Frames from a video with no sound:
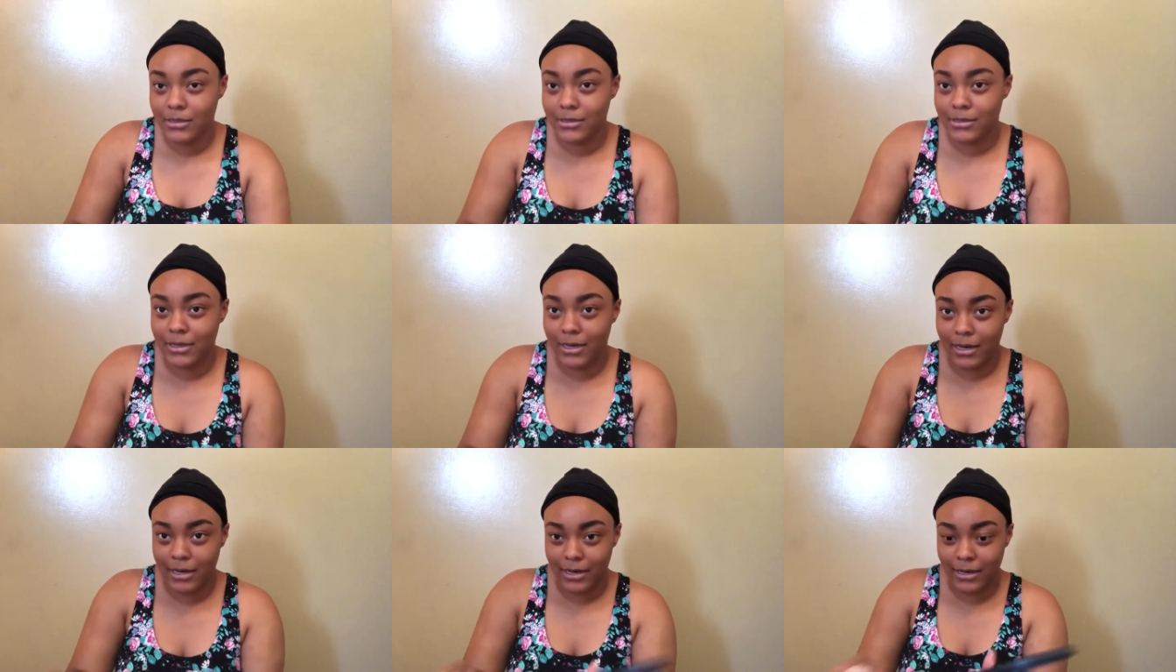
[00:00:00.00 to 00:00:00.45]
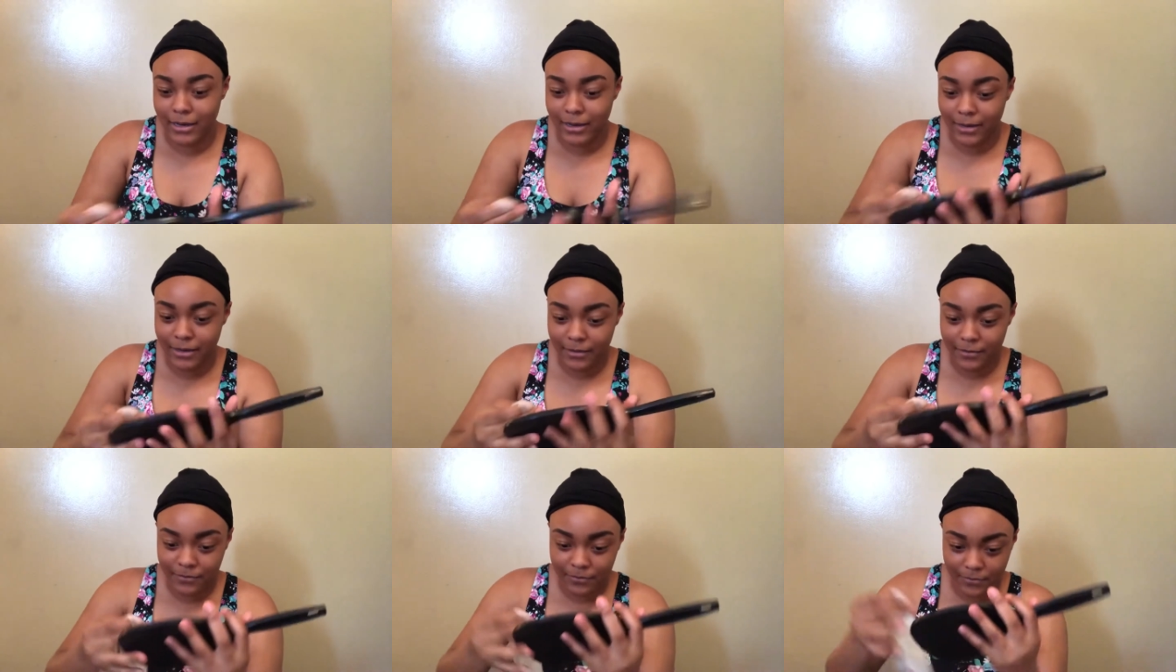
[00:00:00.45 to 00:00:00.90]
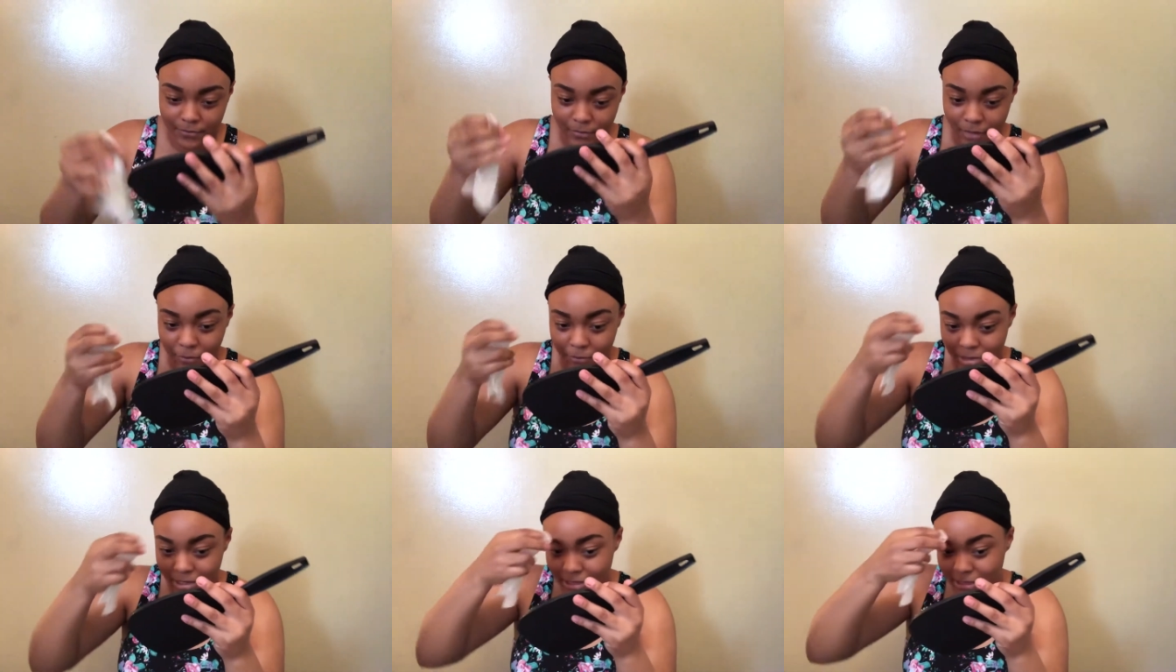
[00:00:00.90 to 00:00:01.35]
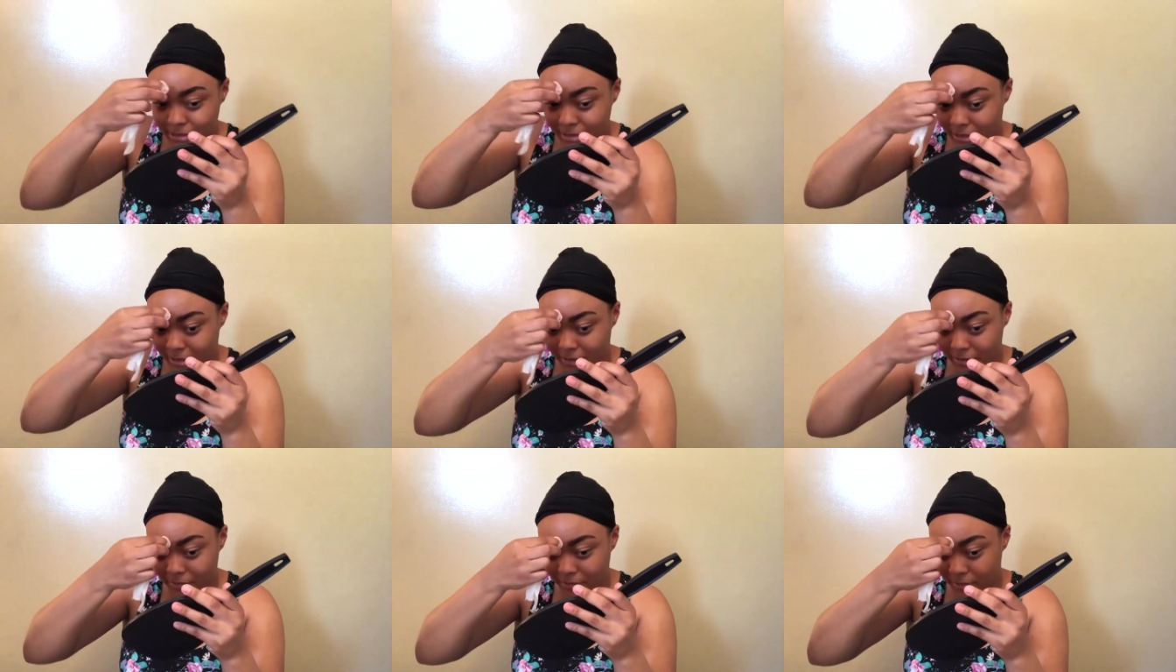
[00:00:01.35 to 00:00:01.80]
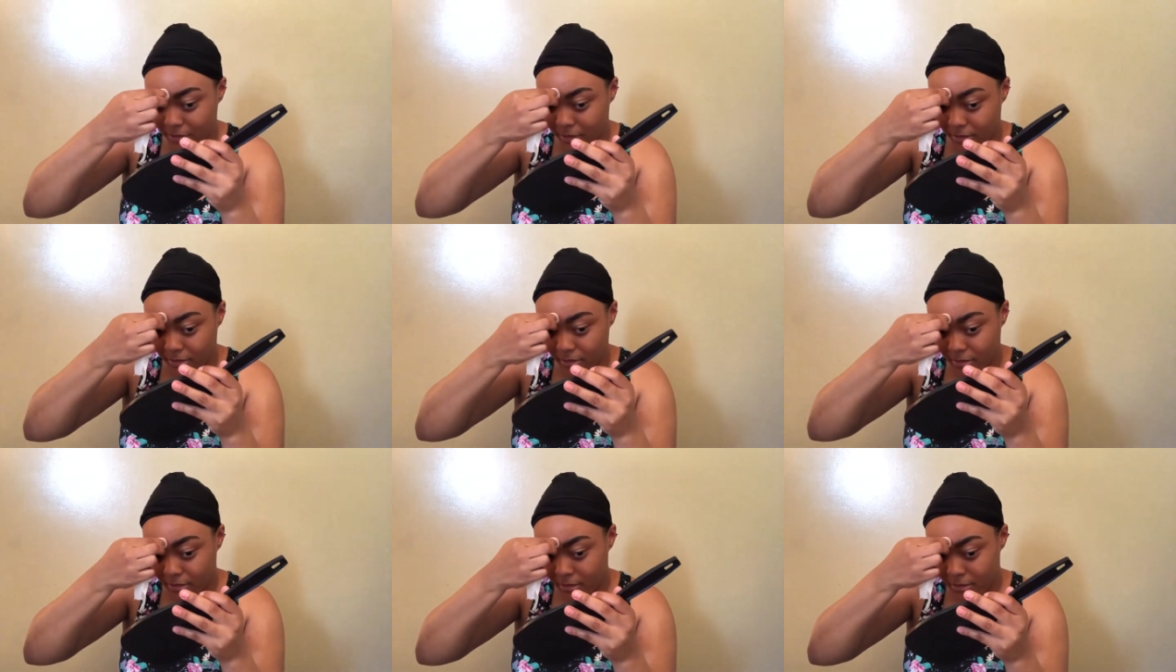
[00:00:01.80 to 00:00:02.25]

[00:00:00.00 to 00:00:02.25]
time. I mean, not time, but